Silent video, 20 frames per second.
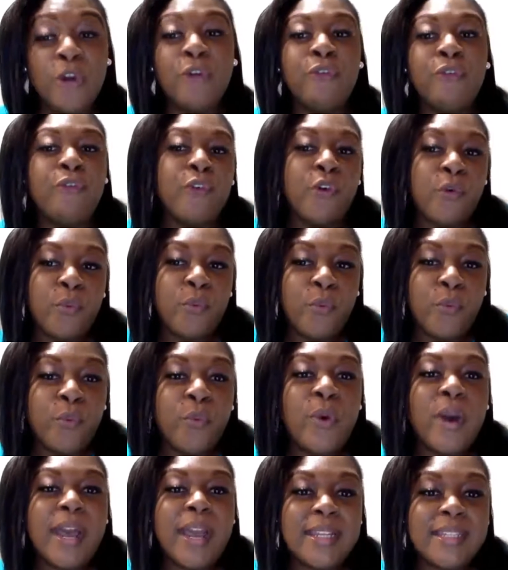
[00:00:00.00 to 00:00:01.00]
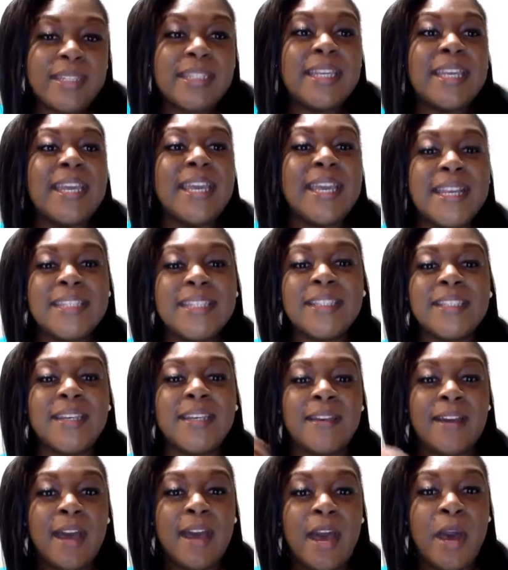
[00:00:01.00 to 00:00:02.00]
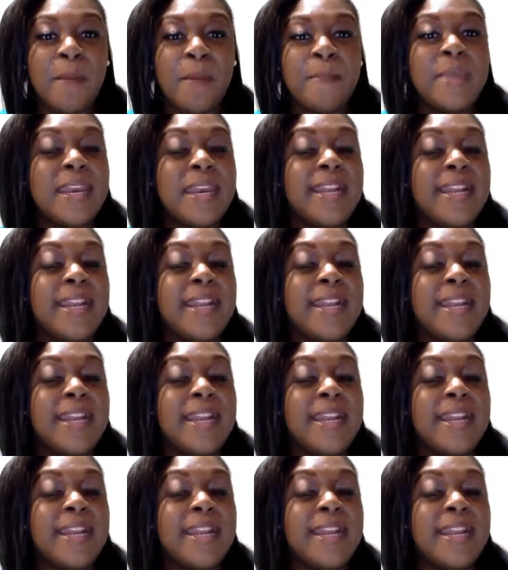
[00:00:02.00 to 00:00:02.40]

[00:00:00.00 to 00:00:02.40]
for what is to come? Many